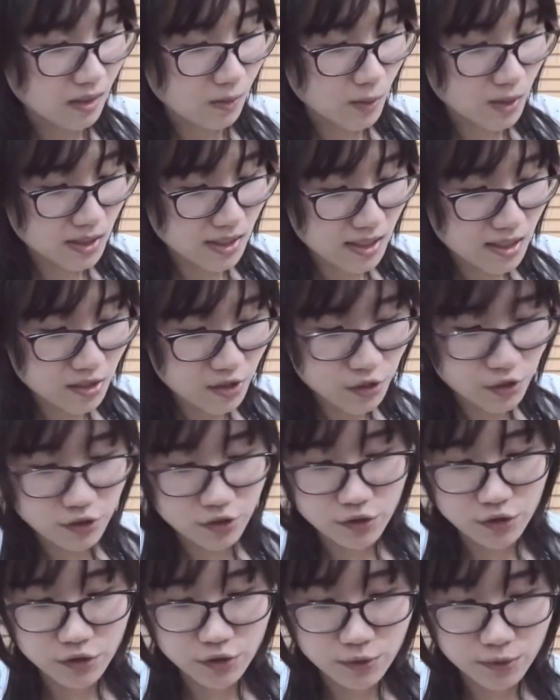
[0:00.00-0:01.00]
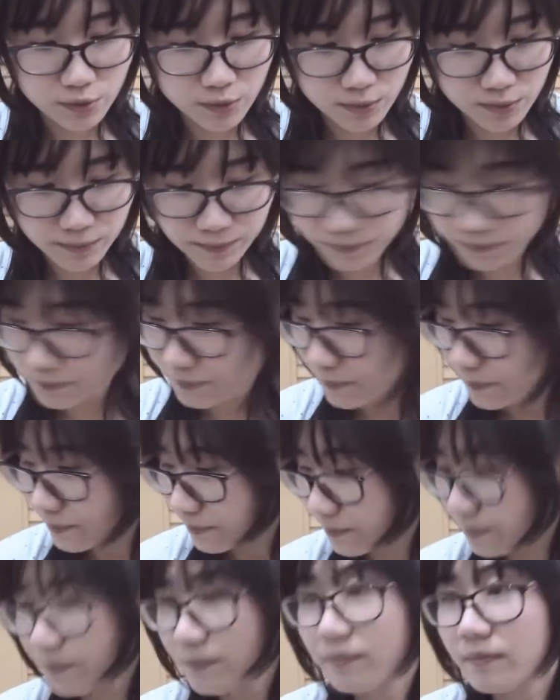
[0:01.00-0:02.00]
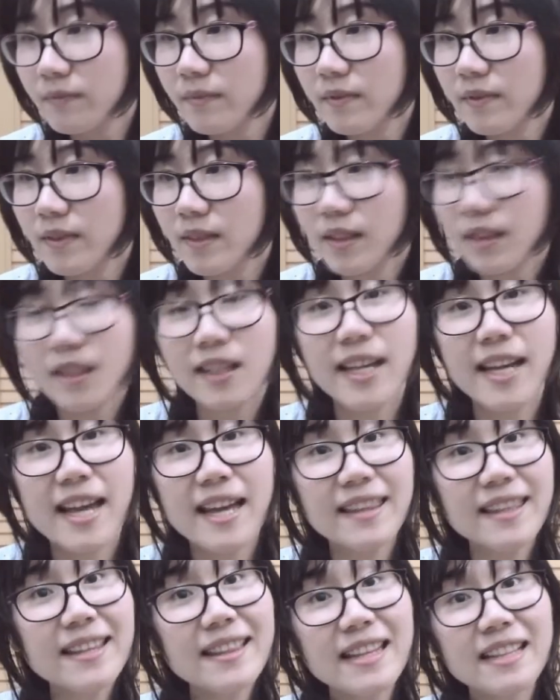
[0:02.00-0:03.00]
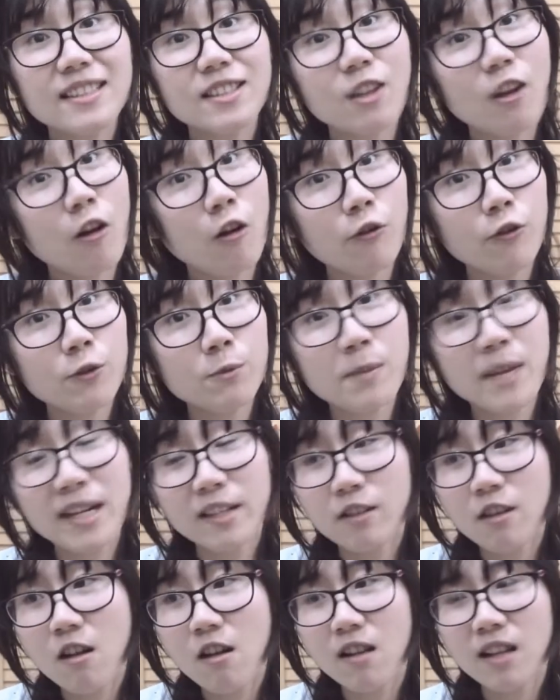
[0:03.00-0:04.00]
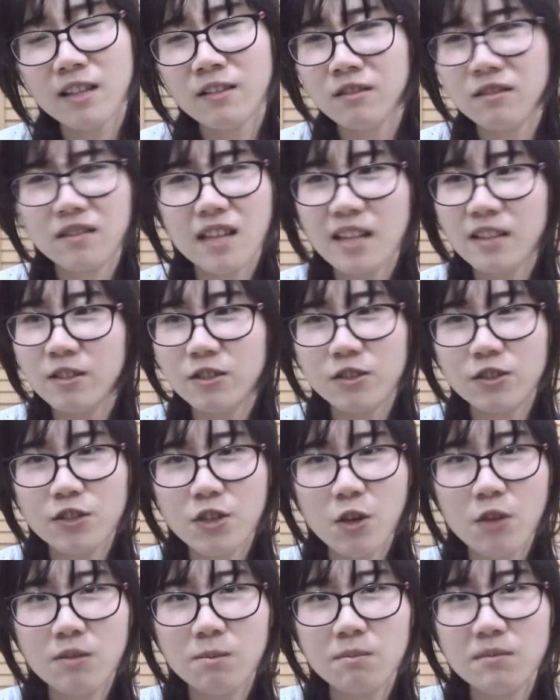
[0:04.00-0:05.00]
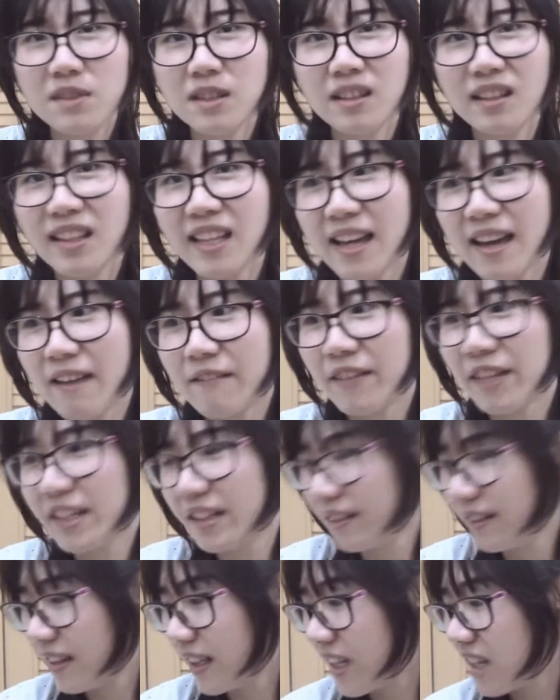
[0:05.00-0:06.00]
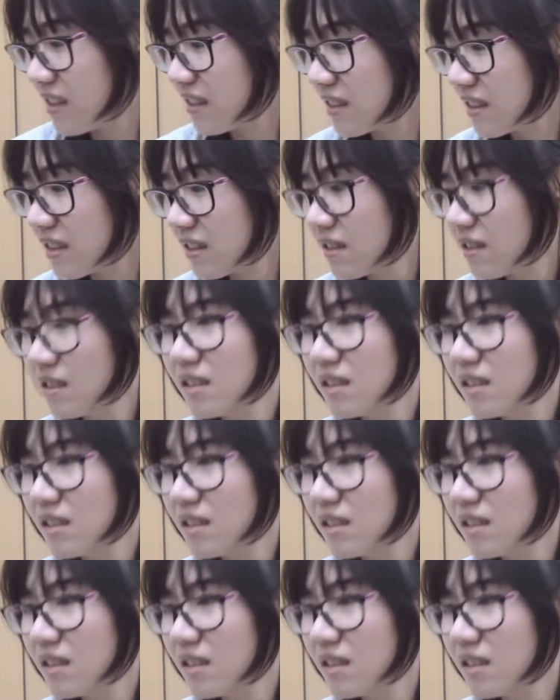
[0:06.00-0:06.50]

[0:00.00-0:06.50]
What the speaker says: What can she do? Okay, I think that's all for my doll. I don't think I have anything else.